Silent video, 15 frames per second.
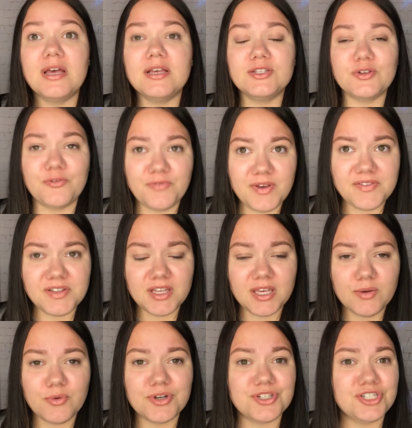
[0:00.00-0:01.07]
So 15
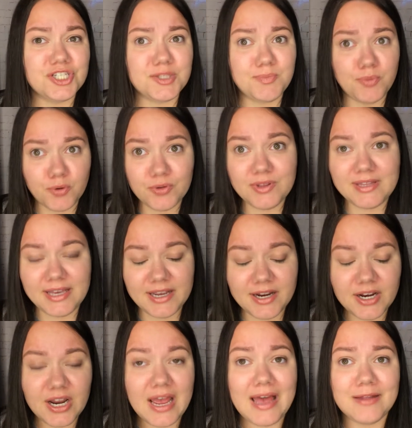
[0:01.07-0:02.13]
keywords, just put
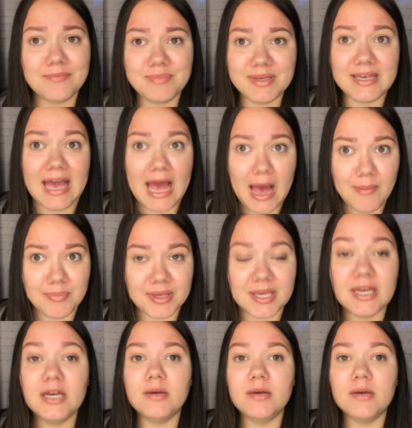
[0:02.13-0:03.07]
there and be happy.